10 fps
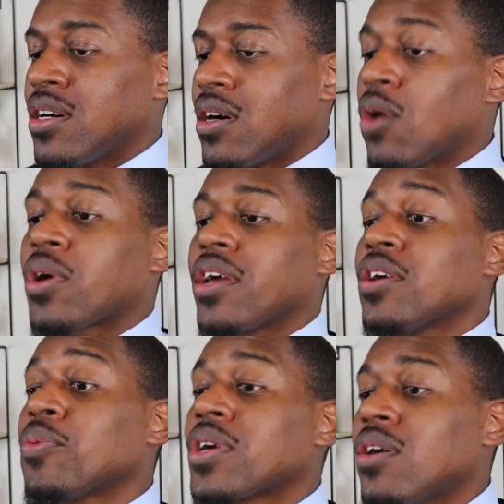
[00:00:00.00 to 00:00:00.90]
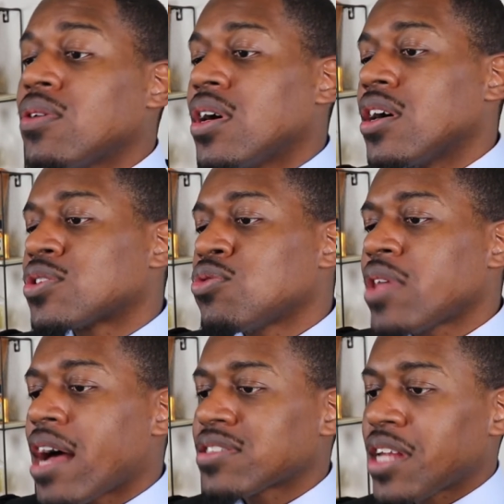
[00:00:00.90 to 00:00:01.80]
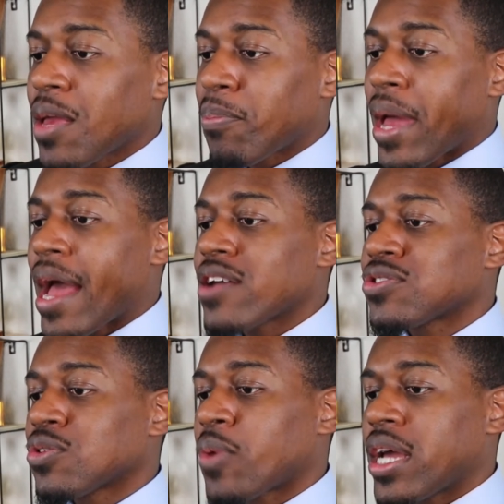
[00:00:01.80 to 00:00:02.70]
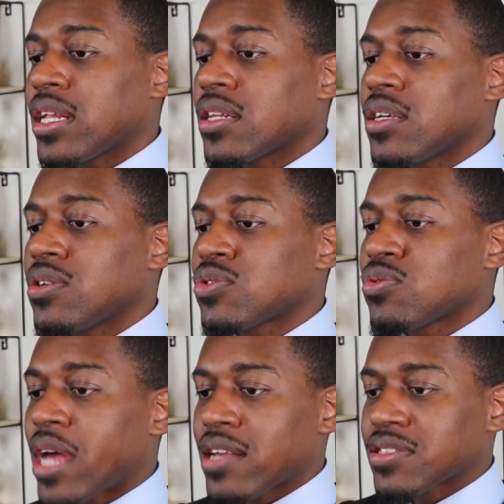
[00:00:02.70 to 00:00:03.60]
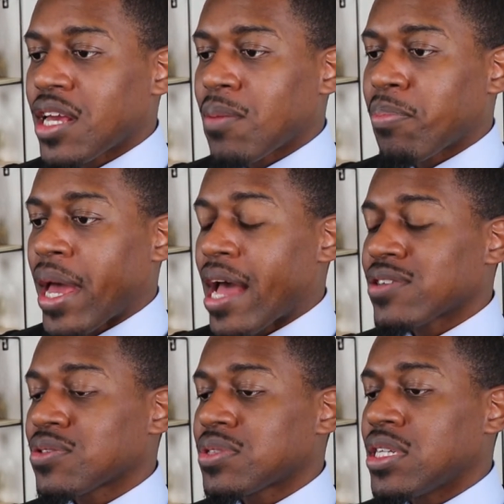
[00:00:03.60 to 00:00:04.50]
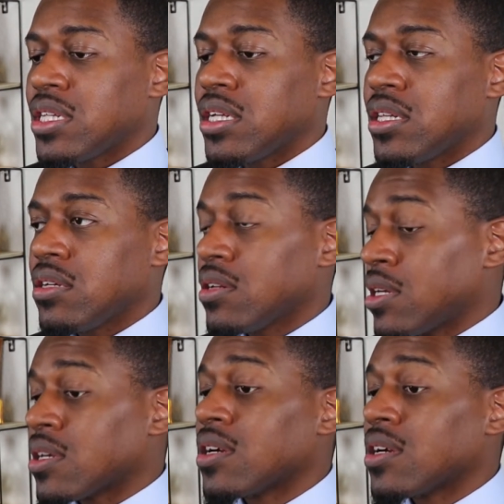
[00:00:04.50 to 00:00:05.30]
Okay, here we go. 2008 passer rating leader, 2008 passer TD leader.